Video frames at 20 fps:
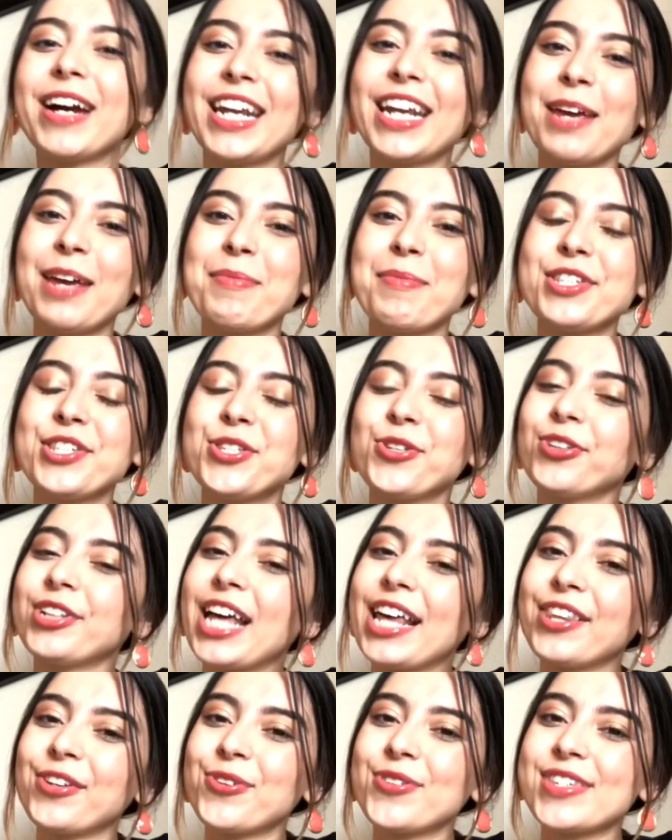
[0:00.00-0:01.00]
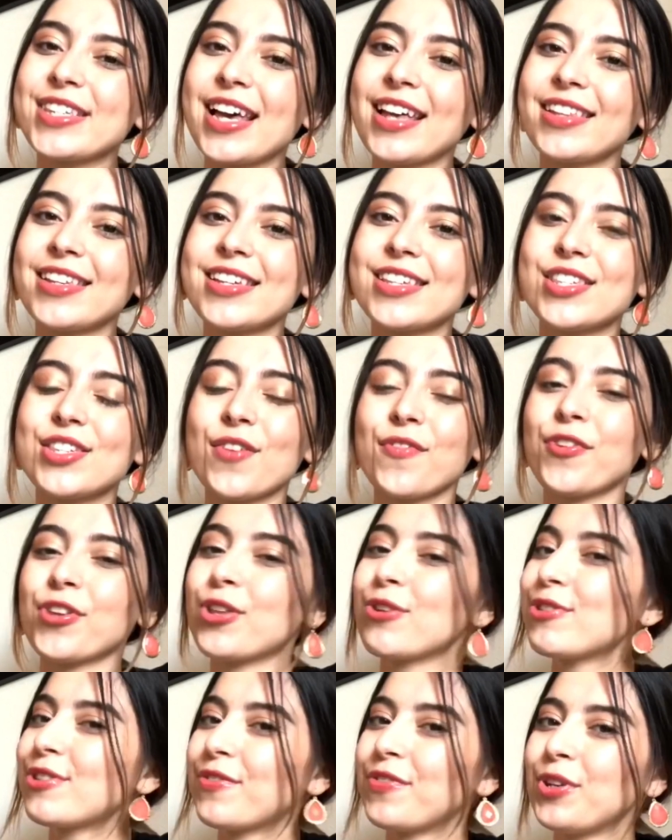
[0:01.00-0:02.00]
My name is Yolanda Gonzalez,
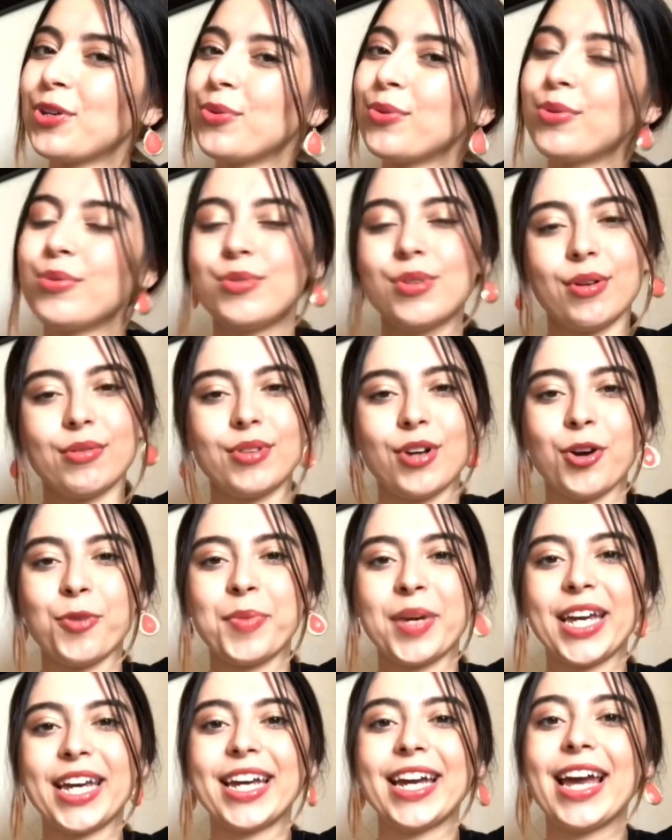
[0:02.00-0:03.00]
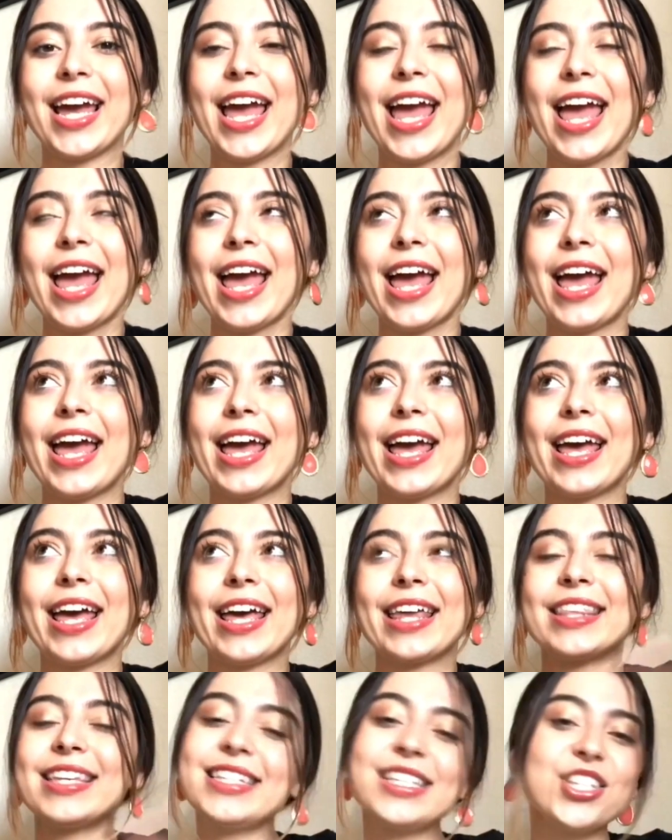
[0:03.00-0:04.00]
for those of you who don't know me.
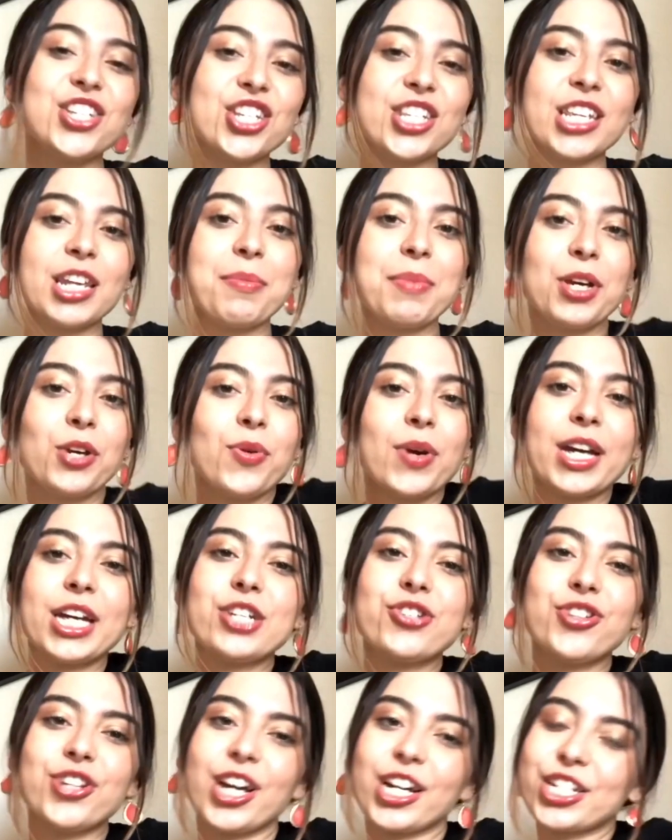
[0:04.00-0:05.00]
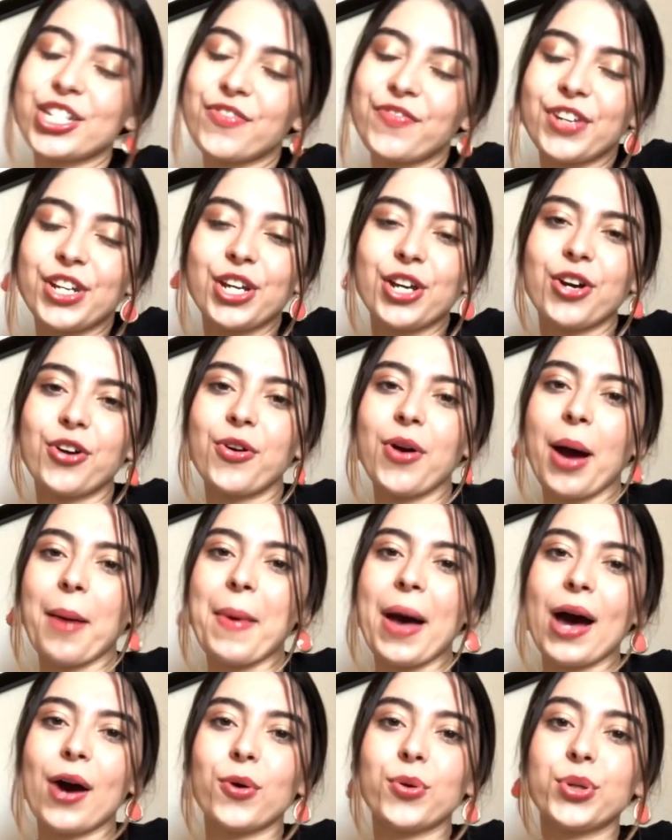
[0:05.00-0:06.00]
This is just gonna be a quick introduction video
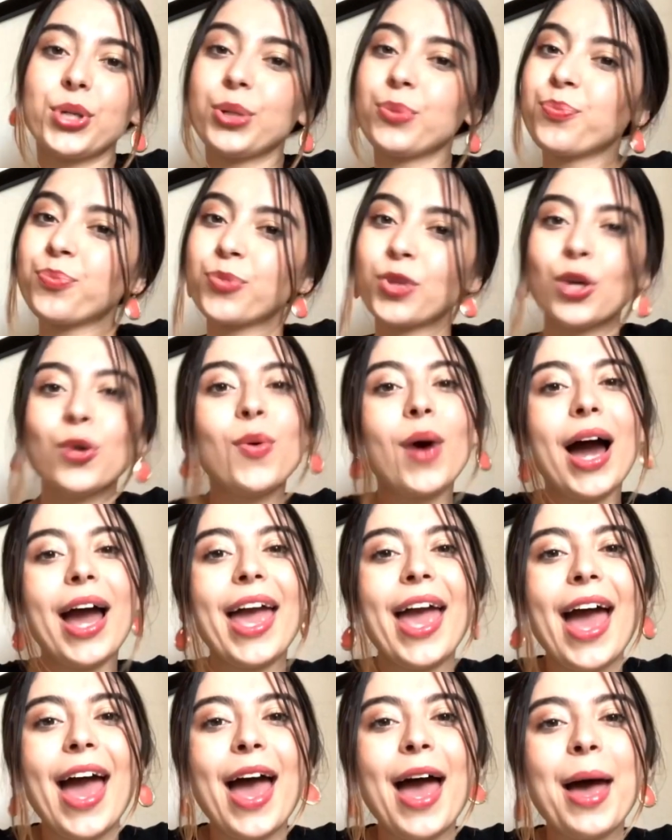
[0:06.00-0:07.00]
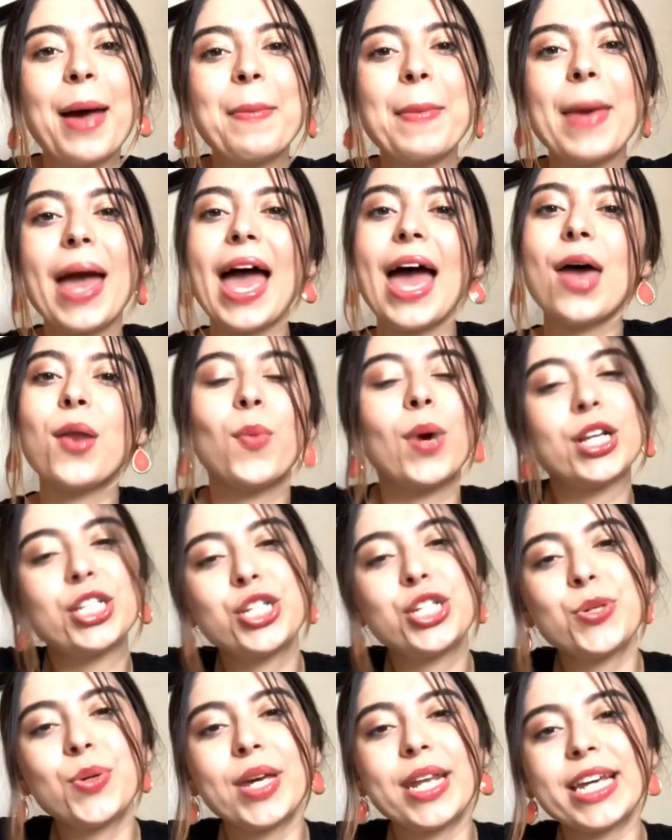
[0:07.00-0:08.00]
about who I am and
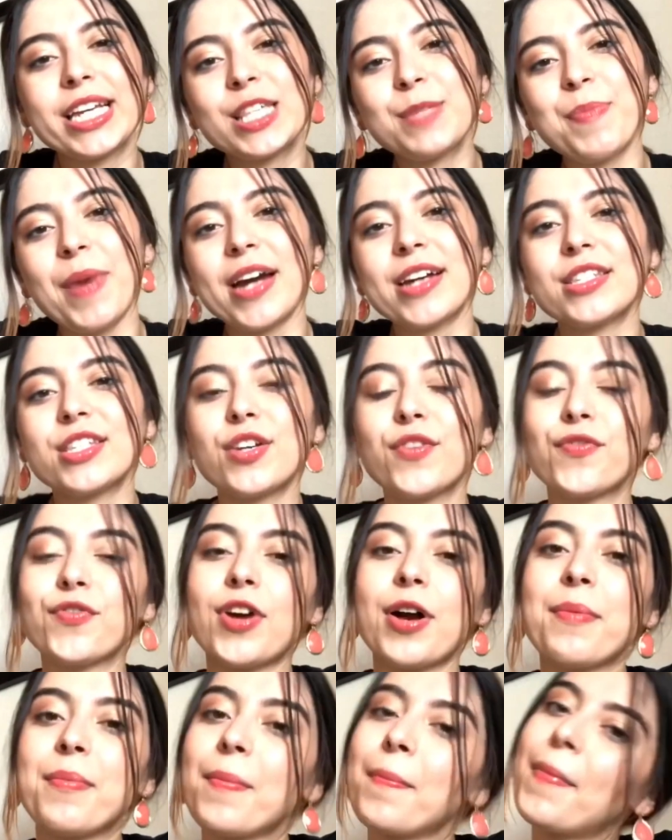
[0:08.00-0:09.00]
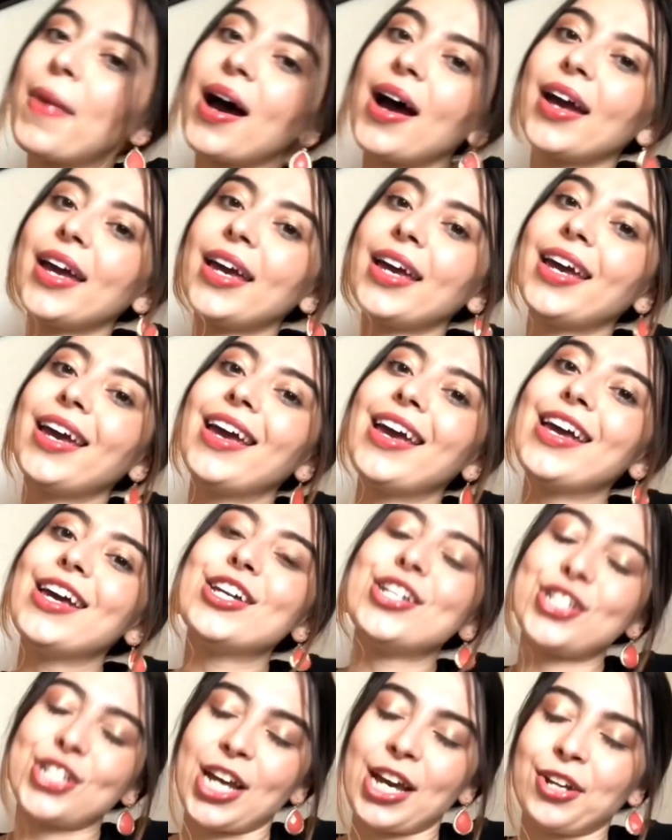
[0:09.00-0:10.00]
what you can expect from my
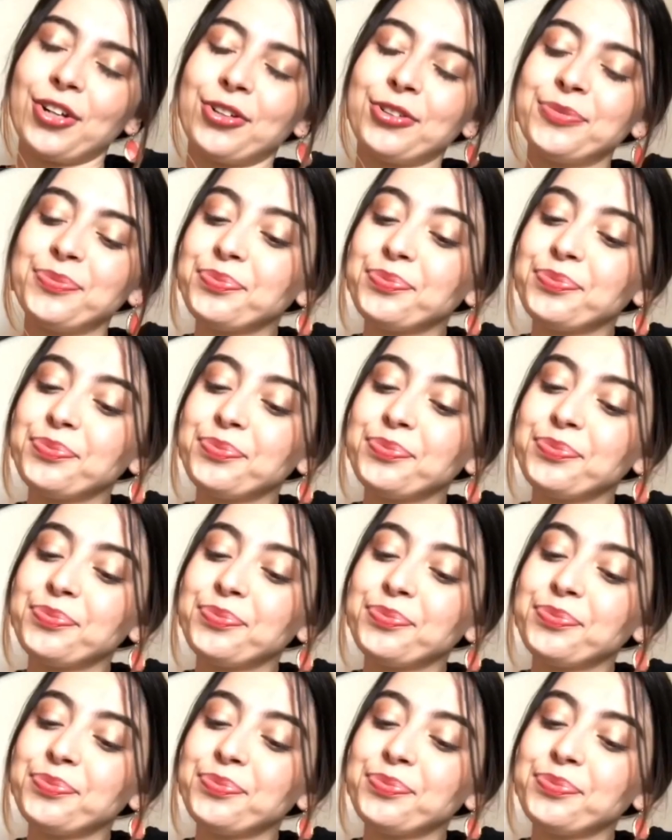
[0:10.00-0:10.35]
channel.